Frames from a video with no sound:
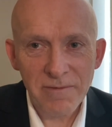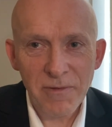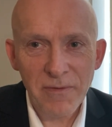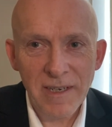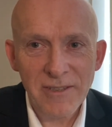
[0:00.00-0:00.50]
and
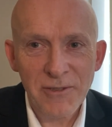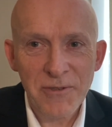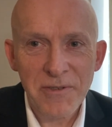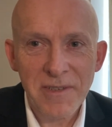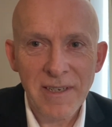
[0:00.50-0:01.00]

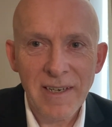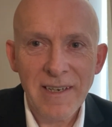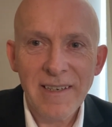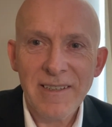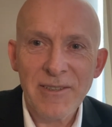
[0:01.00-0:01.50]
reflections.
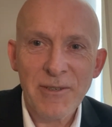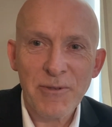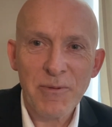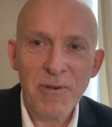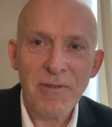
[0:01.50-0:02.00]

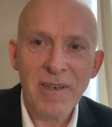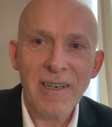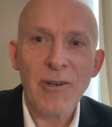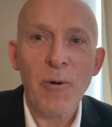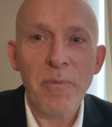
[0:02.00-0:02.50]
Until tomorrow, God